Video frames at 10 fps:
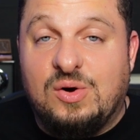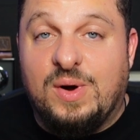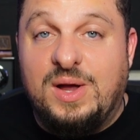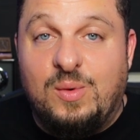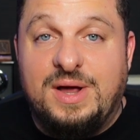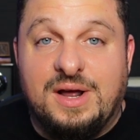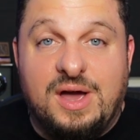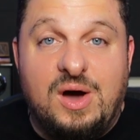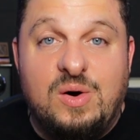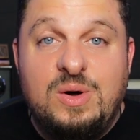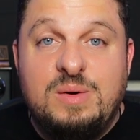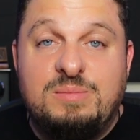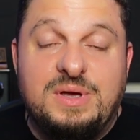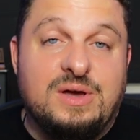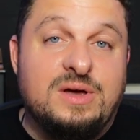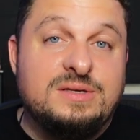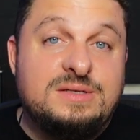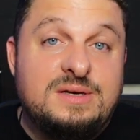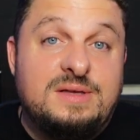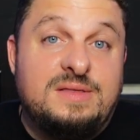great way to go because
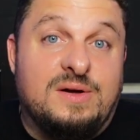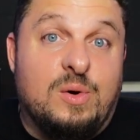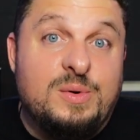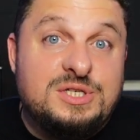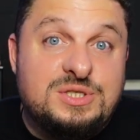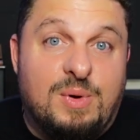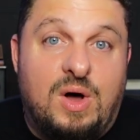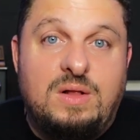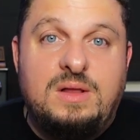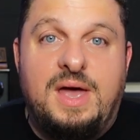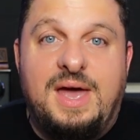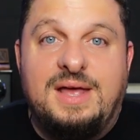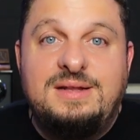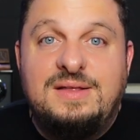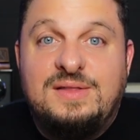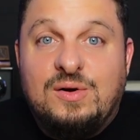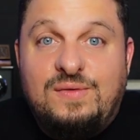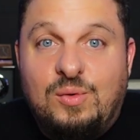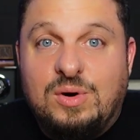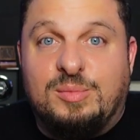they're always small and they're
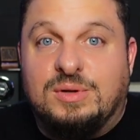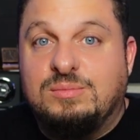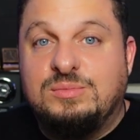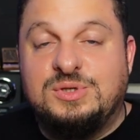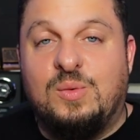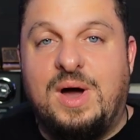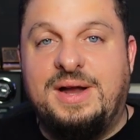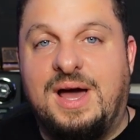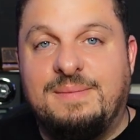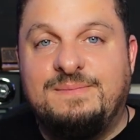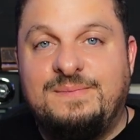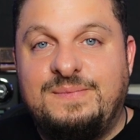affordable, so why not?